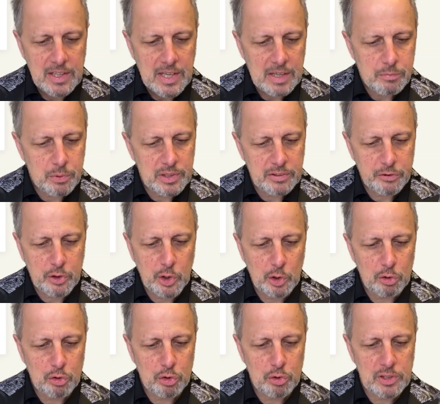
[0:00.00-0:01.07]
And for this, go
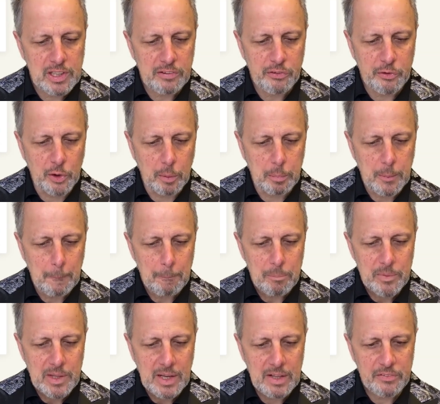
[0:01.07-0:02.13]
to desktop
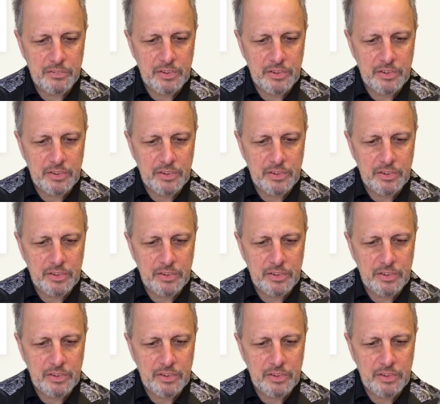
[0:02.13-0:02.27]
and